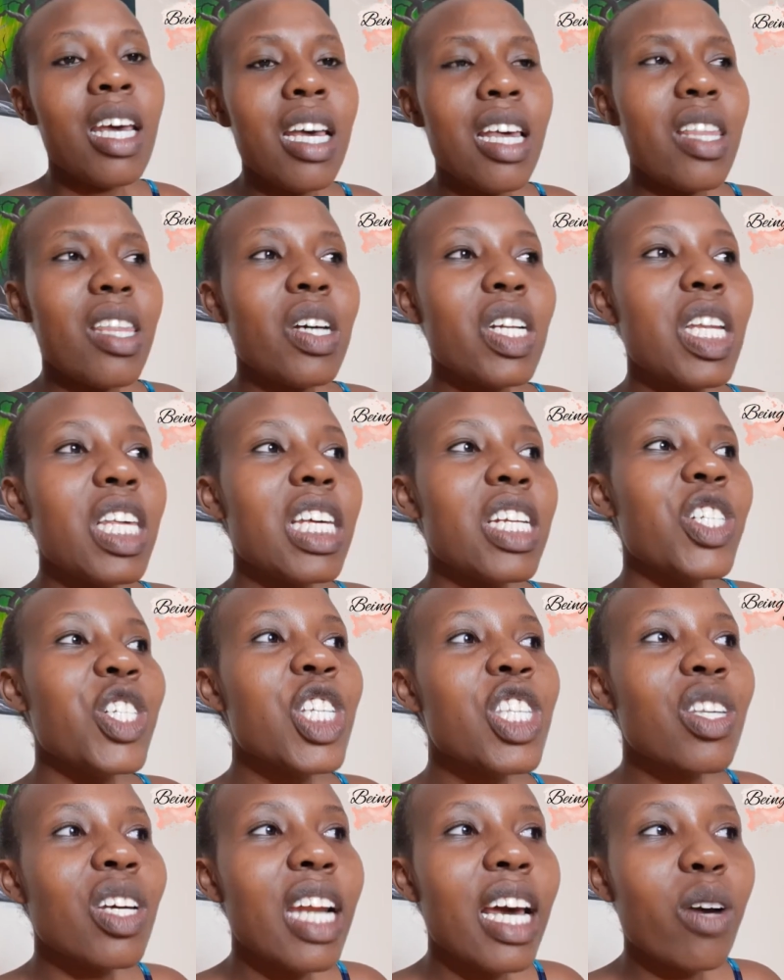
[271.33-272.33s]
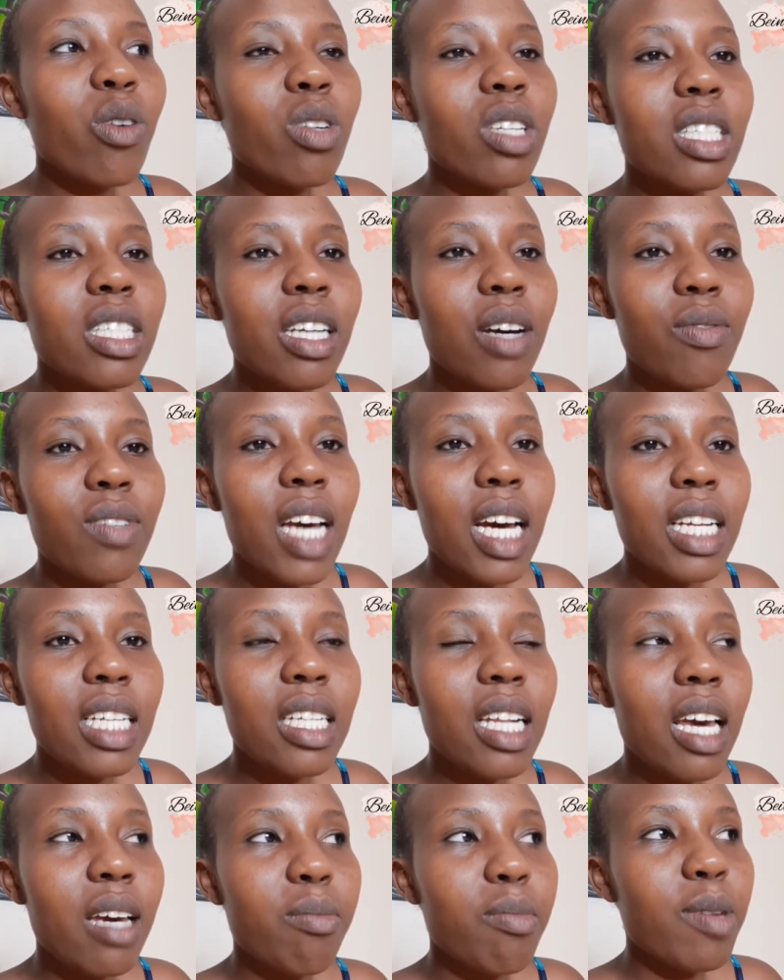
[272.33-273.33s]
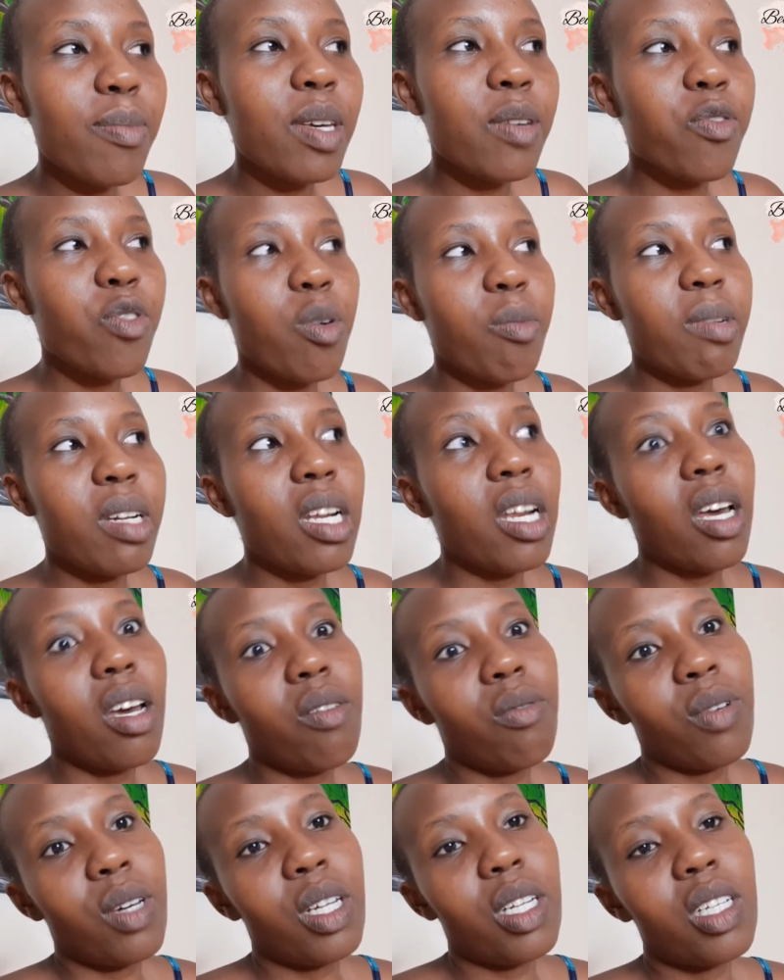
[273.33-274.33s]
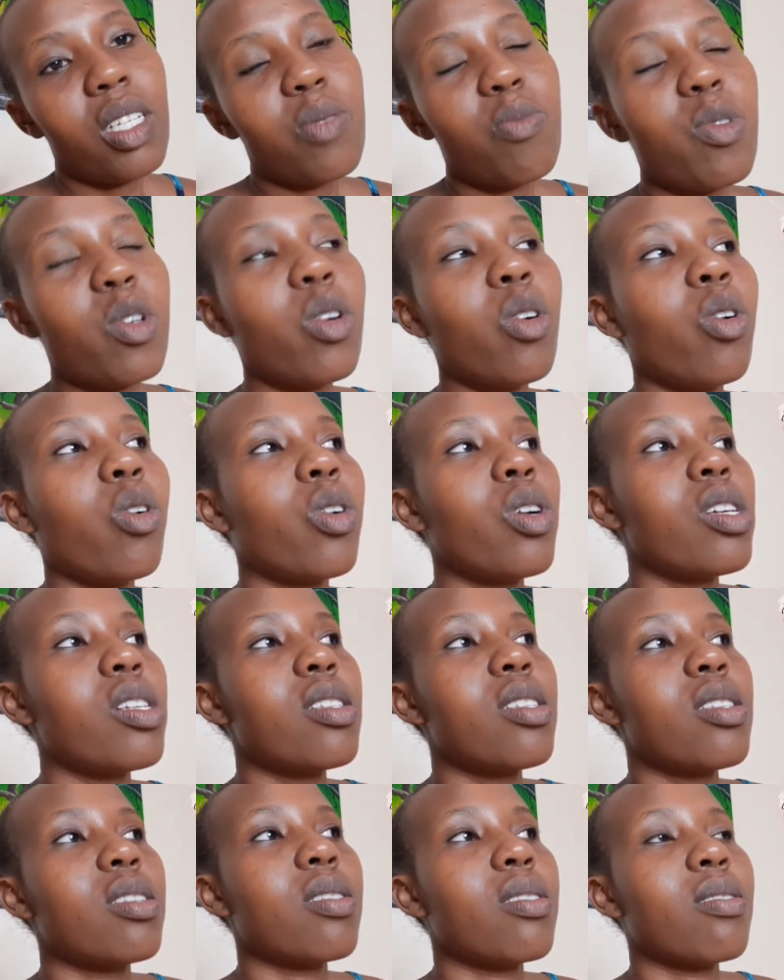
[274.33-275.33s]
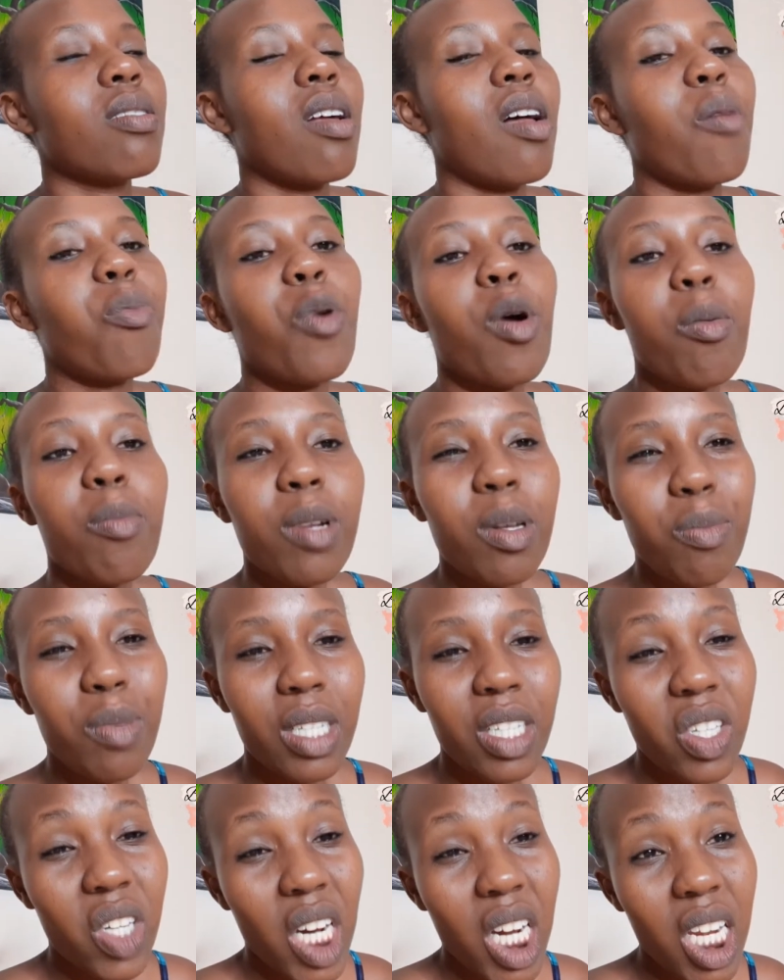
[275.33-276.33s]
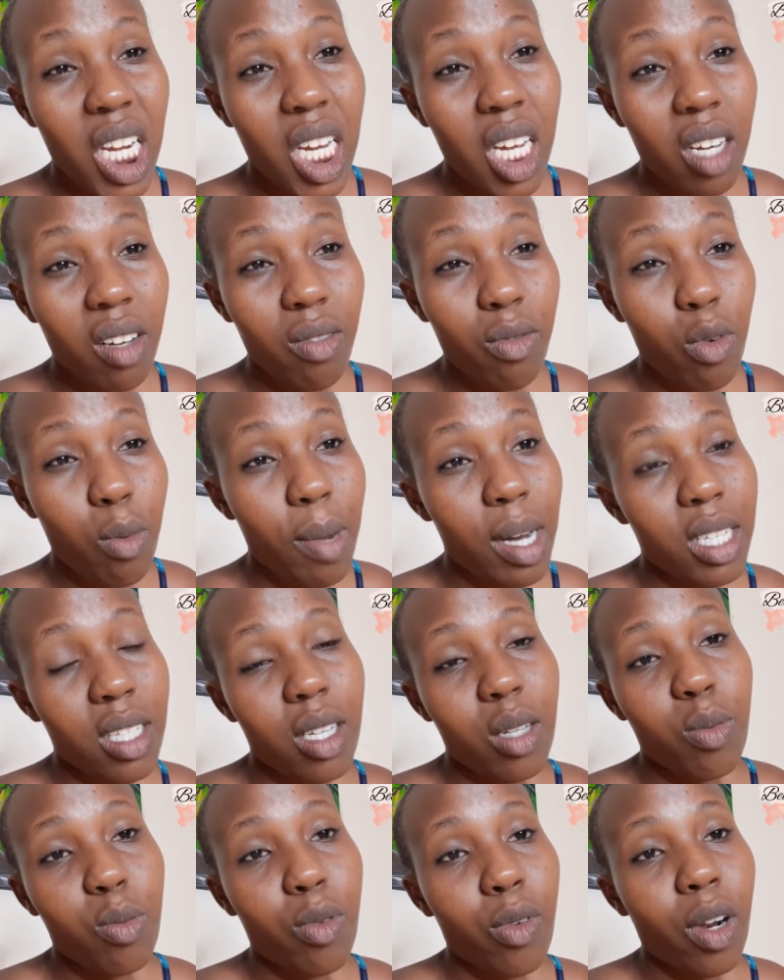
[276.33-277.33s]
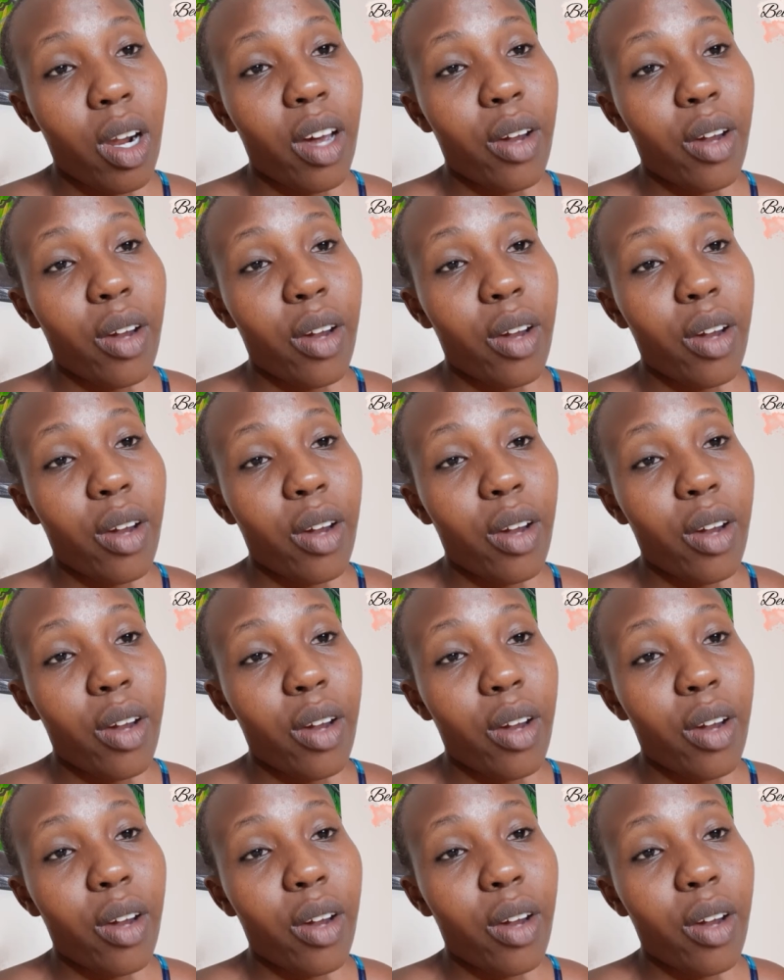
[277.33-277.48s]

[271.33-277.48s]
the only reason I couldn't have done it like maybe from 11 is because I'll probably be training for basketball.